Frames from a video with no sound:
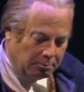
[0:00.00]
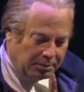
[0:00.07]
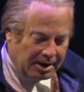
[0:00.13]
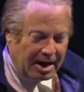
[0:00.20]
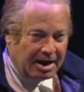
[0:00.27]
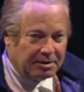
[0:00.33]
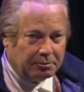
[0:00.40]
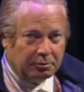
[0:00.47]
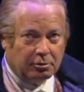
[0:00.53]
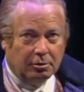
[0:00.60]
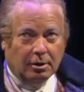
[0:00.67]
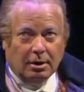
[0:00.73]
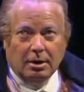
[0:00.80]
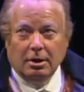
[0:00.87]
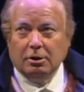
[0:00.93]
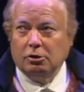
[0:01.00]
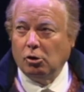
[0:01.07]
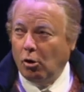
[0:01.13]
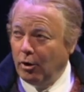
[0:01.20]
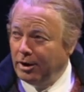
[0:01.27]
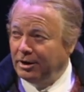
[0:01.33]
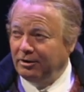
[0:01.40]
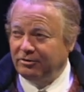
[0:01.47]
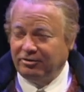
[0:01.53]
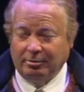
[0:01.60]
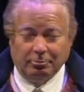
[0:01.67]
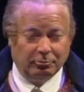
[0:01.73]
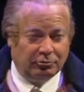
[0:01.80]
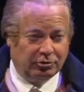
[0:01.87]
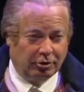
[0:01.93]
But I coined
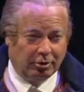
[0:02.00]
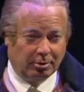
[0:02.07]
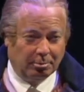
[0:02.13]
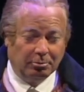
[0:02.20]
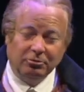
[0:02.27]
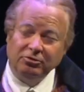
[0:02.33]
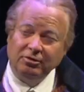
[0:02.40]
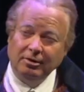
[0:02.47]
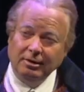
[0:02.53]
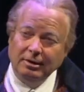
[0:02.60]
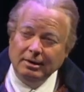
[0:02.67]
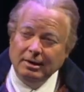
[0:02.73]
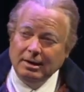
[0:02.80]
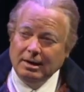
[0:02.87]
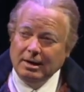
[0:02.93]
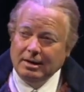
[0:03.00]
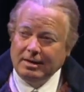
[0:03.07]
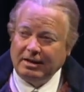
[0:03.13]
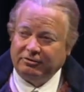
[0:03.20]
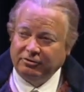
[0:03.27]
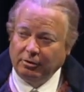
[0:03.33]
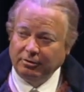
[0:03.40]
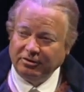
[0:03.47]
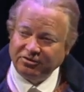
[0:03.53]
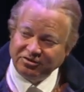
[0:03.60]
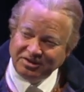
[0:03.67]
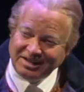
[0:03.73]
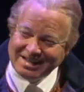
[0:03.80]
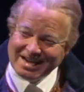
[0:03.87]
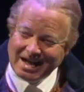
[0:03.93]
some terms. That's known
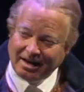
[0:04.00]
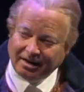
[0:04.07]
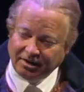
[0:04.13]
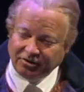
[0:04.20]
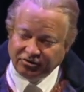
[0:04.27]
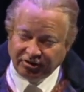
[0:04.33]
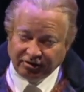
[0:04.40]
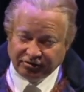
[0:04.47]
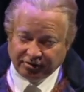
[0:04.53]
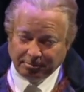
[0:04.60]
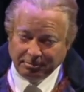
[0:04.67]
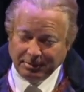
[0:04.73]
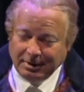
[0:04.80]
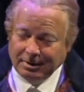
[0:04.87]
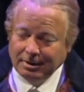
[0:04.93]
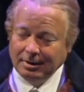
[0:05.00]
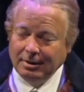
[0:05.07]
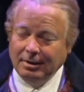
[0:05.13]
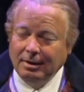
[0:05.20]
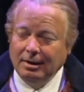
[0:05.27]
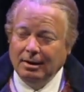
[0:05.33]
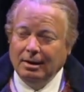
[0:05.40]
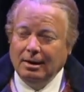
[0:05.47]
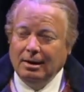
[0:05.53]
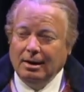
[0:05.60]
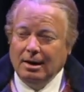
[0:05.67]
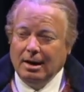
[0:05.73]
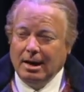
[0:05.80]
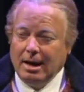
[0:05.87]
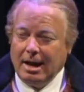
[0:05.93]
as neologism.
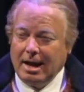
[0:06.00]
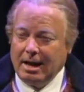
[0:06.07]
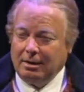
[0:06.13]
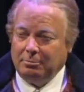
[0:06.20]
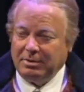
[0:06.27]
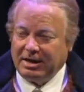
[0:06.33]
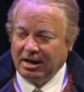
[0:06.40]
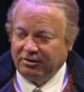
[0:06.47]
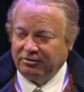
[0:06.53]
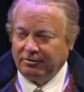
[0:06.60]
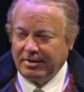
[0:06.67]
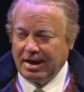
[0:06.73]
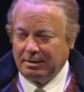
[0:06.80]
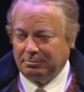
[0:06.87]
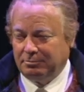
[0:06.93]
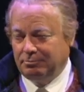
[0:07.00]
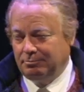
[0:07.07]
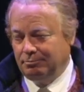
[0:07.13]
And because of that,